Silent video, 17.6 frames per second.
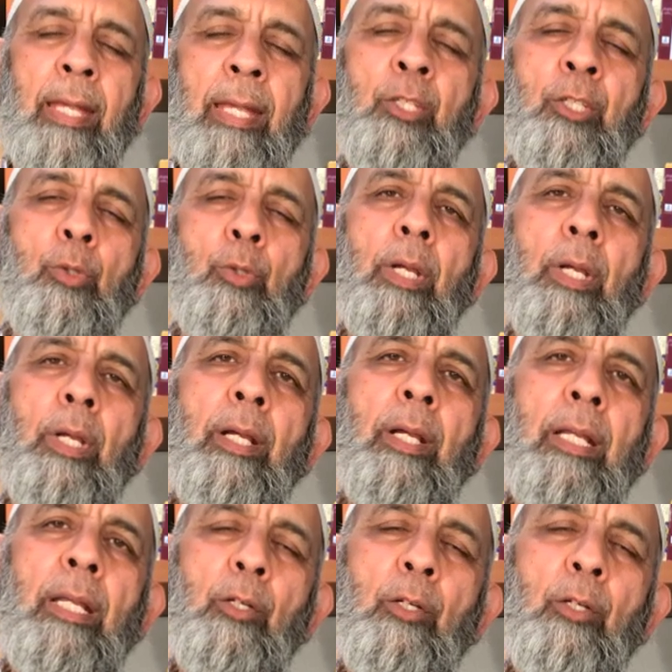is to
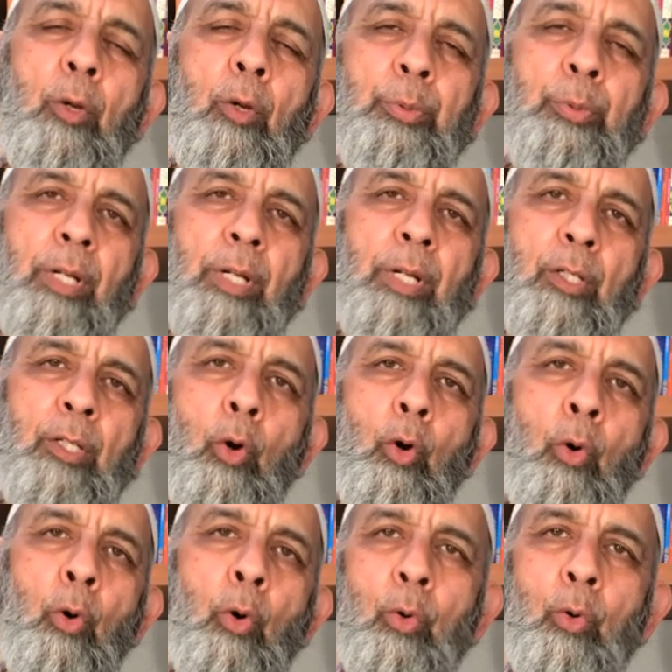incorporate
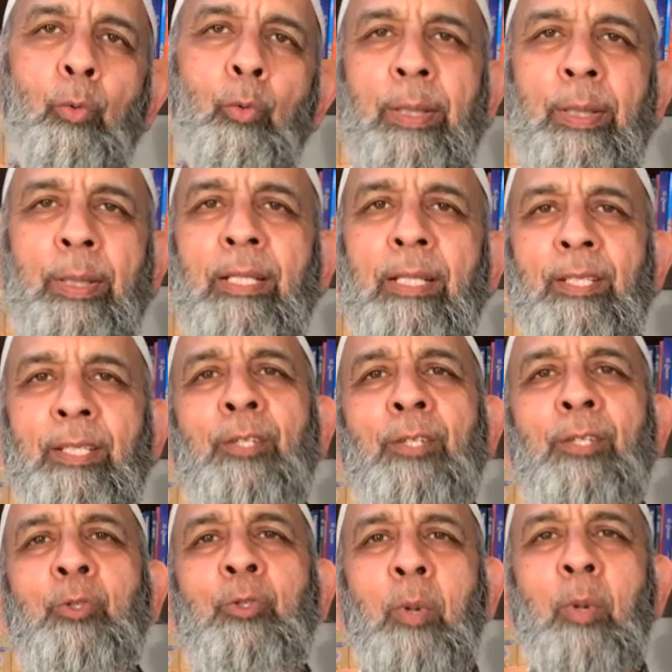whole wheat
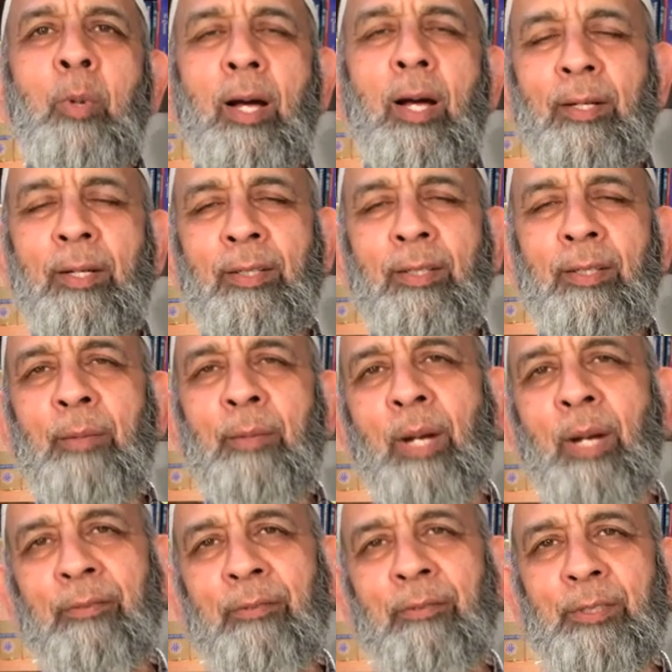into our
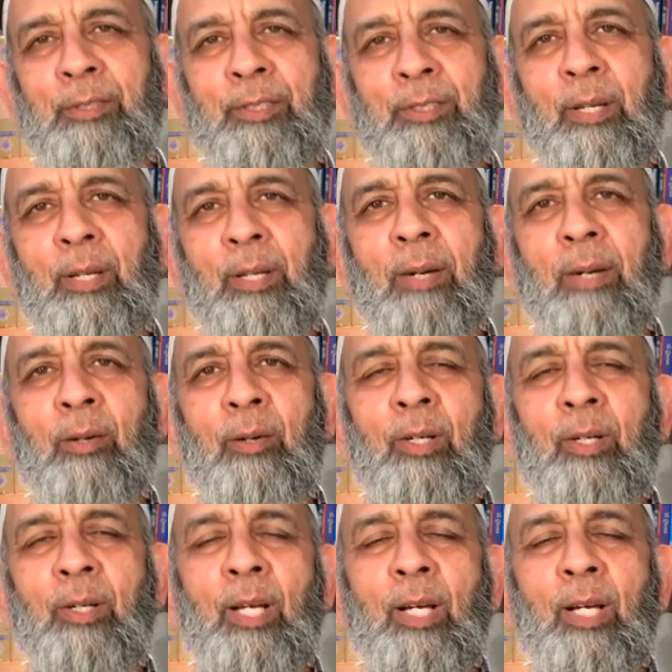breakfast somehow.